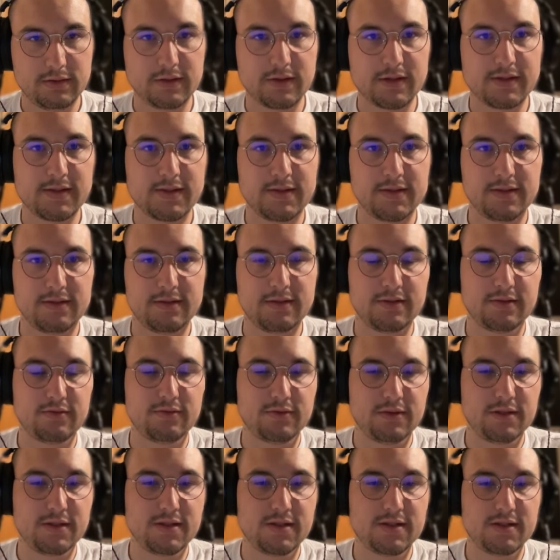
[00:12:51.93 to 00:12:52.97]
so this this
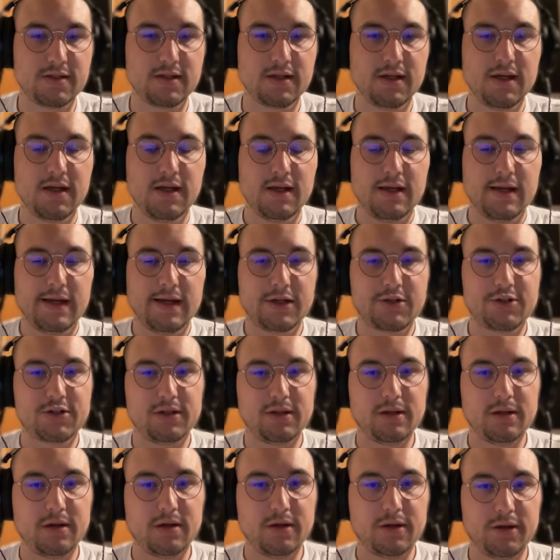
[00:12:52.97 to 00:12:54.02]
this is actually
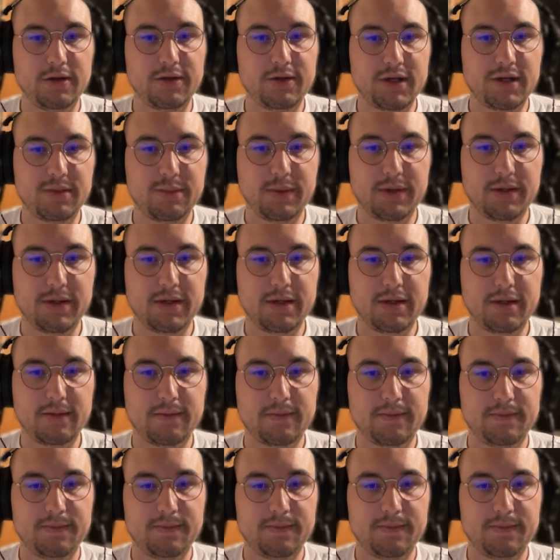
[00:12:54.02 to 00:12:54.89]
our top kick.